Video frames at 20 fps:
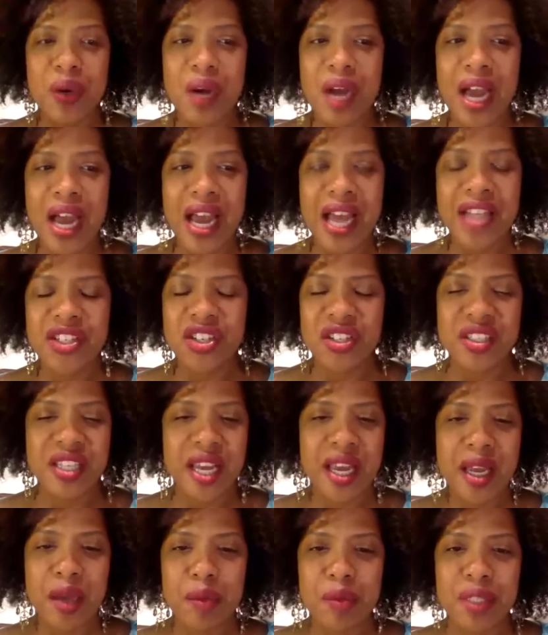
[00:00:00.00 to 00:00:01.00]
I just
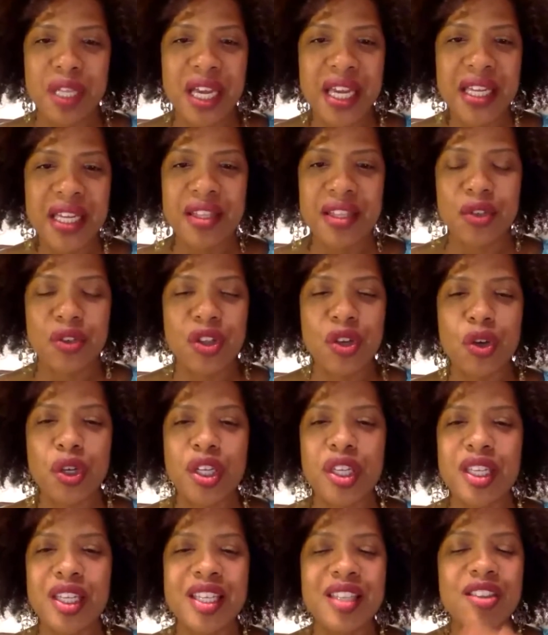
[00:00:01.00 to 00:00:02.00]
am. Like, there
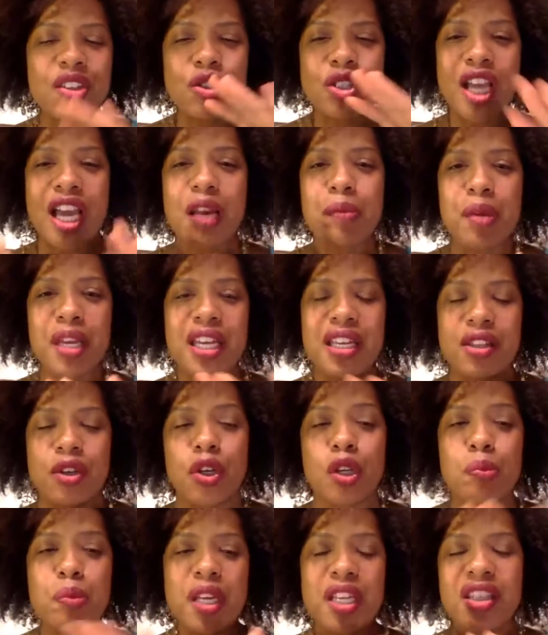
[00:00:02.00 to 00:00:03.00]
could be
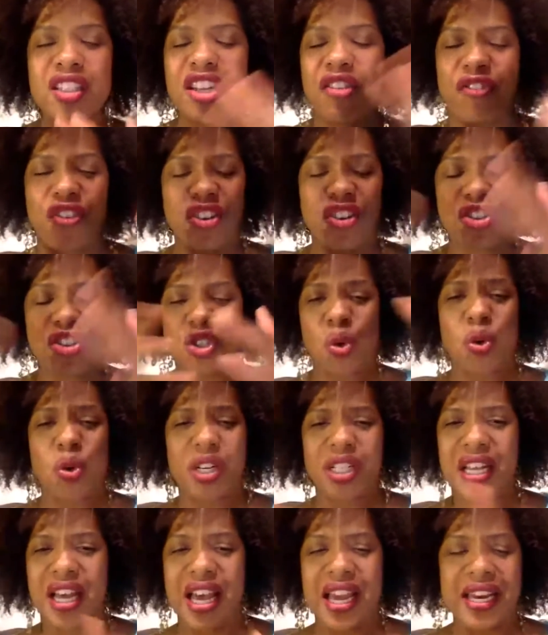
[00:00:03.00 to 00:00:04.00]
a different storyline.
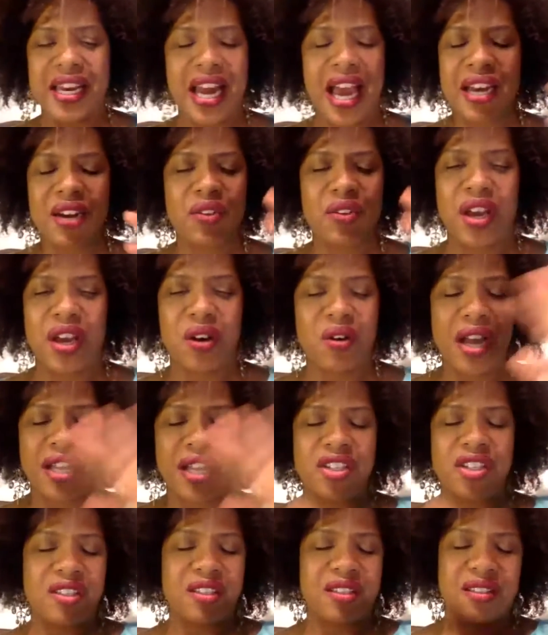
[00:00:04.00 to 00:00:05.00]
I don't know.
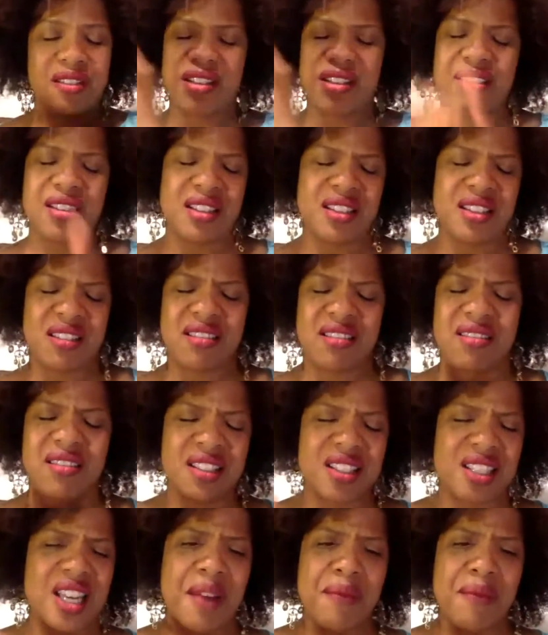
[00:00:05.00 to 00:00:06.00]
It's
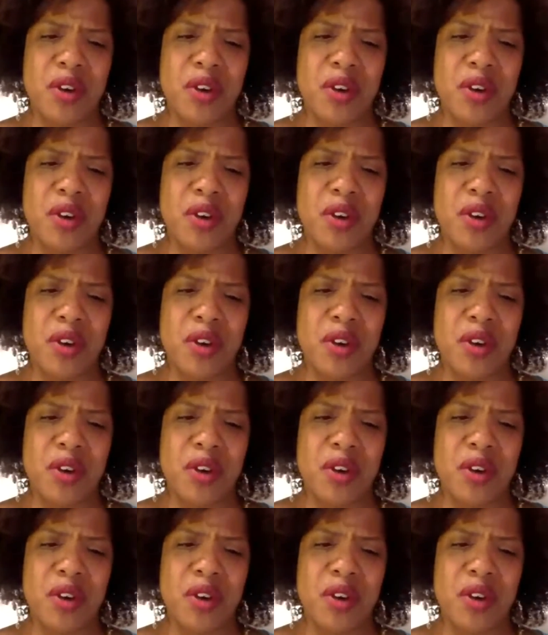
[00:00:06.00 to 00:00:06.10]
time for